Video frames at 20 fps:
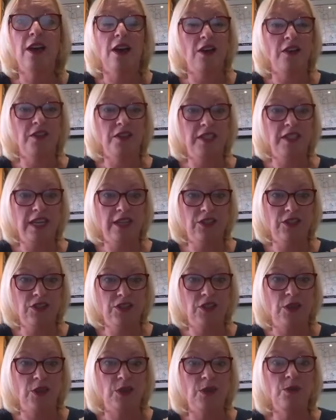on day
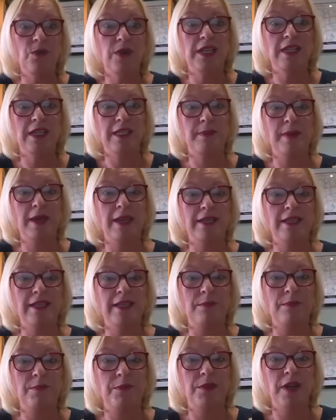2 we'd expect an
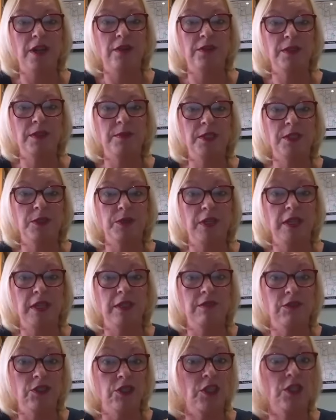embryo to be
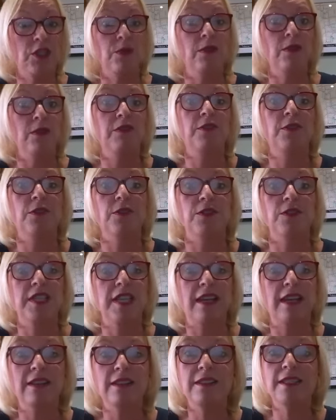between 2 and 4
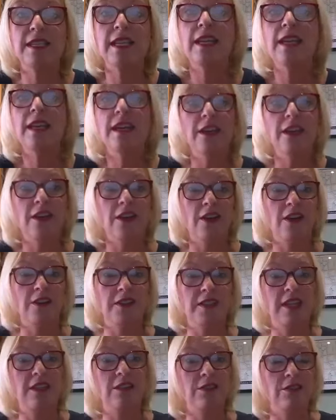cells. On
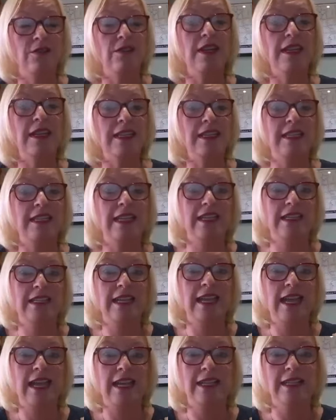day 3, 6
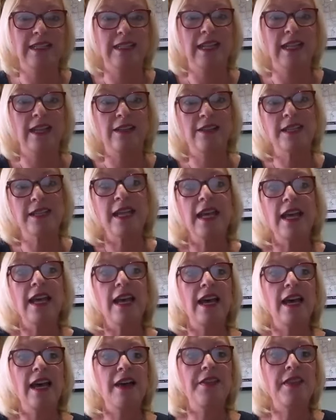to 8 cells.
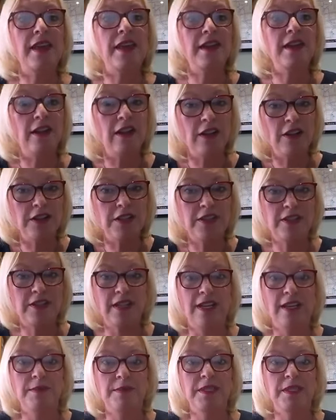And then a lot of
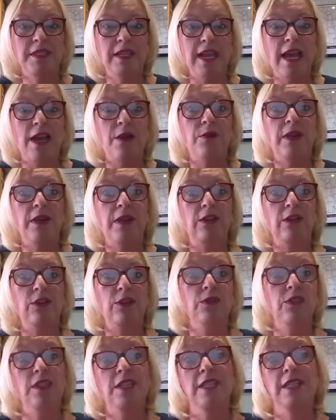times now we
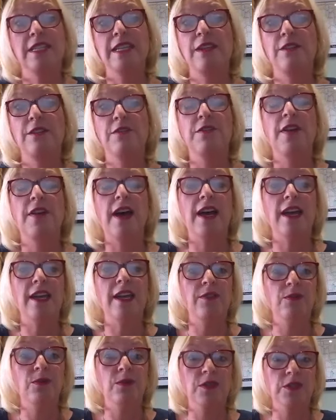culture to day
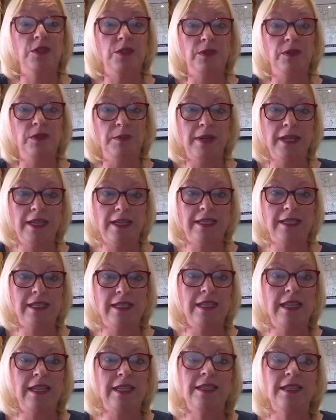5, what's called a
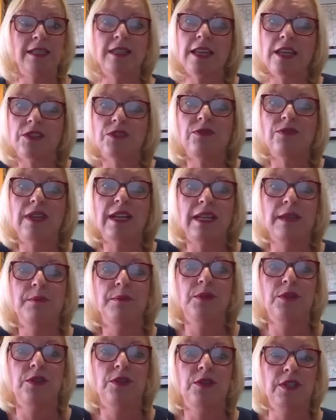blastocyst. So that's really
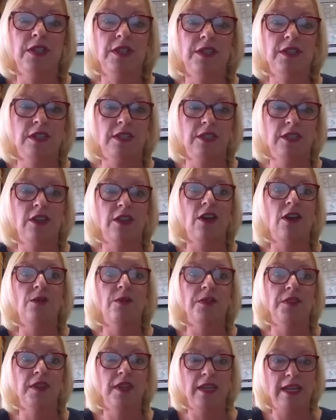important to start
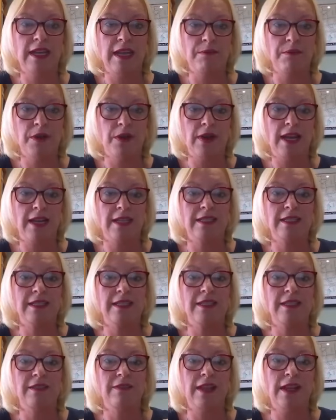with, that an embryo has to
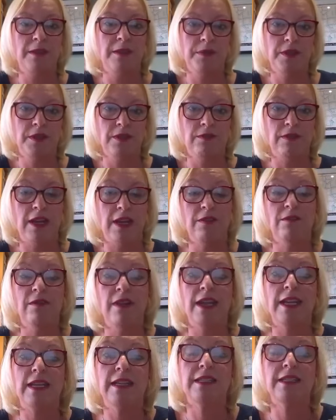develop at the right
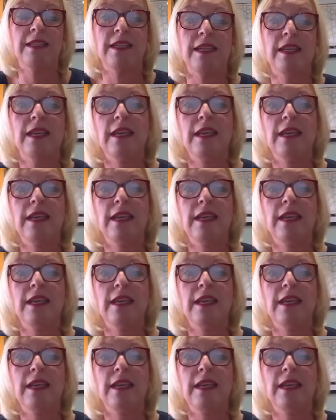rate.